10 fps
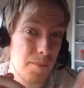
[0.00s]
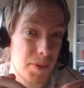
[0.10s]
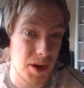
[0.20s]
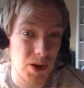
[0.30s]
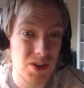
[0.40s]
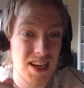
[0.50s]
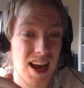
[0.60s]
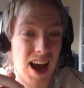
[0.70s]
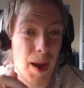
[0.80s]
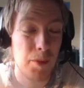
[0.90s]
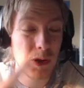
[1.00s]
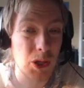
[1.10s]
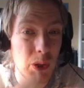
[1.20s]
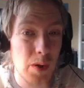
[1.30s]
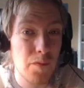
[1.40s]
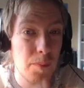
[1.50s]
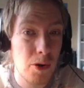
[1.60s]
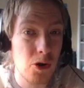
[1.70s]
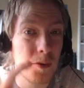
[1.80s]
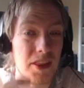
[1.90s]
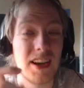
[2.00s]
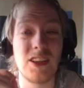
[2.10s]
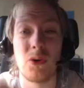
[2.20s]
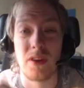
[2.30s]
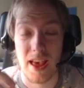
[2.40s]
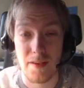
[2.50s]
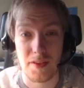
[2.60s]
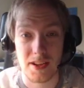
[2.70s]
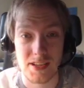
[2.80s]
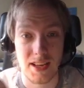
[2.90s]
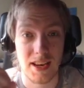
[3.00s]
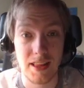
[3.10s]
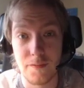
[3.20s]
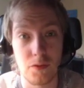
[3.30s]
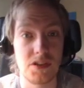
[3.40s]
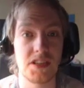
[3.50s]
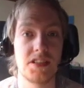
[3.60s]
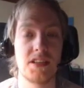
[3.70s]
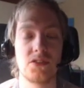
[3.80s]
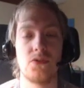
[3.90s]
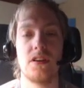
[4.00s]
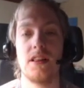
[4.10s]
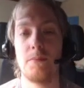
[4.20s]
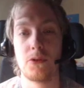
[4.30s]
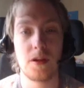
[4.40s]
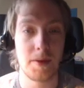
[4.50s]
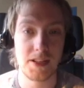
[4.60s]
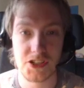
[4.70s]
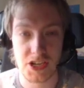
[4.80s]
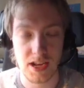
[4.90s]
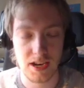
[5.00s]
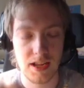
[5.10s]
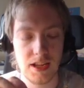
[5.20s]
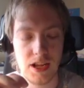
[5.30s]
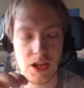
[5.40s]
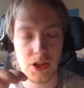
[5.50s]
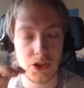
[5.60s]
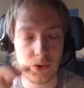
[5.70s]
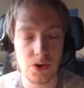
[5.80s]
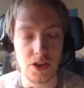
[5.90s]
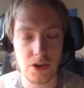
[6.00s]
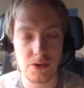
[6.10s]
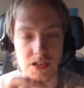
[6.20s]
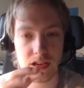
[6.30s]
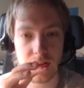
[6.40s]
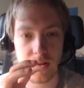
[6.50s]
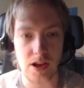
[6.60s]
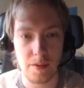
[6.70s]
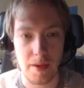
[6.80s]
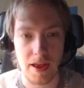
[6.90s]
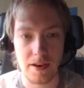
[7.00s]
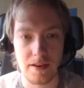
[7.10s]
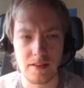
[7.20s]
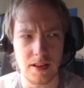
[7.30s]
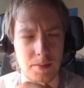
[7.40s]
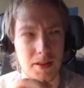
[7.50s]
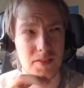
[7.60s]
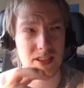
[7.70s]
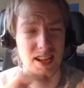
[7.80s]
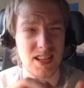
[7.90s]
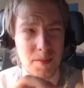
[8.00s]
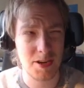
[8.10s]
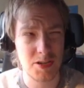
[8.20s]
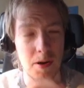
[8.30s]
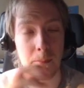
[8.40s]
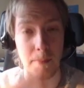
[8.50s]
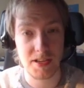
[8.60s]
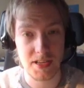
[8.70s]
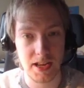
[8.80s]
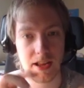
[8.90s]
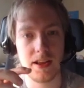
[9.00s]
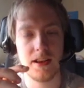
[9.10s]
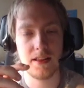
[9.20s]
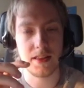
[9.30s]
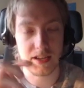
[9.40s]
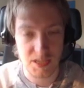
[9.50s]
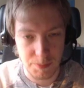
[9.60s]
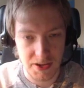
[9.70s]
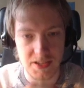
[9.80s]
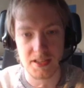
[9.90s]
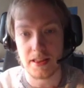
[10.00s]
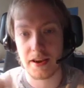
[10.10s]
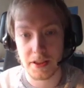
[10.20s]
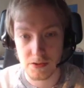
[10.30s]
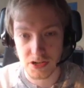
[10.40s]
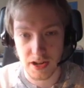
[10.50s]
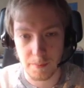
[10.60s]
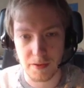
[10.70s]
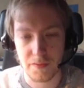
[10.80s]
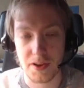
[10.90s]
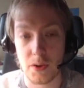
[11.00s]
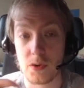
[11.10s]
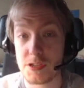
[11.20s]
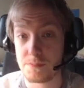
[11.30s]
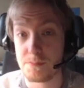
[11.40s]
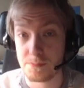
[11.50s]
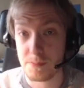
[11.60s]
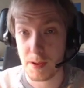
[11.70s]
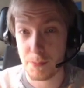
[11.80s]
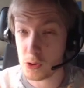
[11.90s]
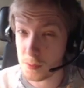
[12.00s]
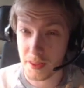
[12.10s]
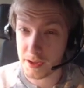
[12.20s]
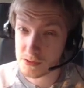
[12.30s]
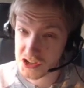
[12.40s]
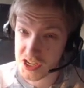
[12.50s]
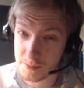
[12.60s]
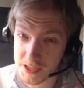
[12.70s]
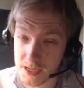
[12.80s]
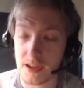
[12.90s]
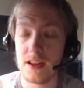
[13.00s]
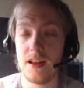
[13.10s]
But note, I'm only looking for Pokemon that I don't have yet. And in the Vortex Discord, in the bot commands chat, you can use a command, I believe it's exclamation mark missing, then a space, and then a username to find out which Pokemon that user is still missing.